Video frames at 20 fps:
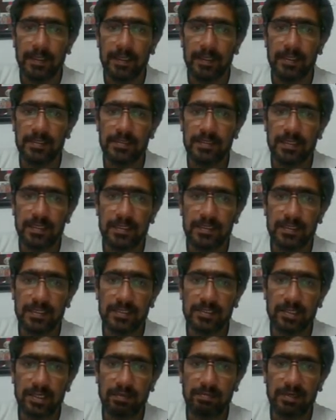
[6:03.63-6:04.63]
This 6
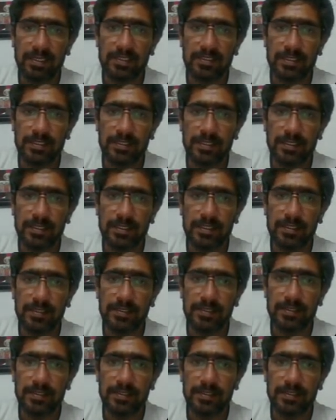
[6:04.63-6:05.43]
does not place it here.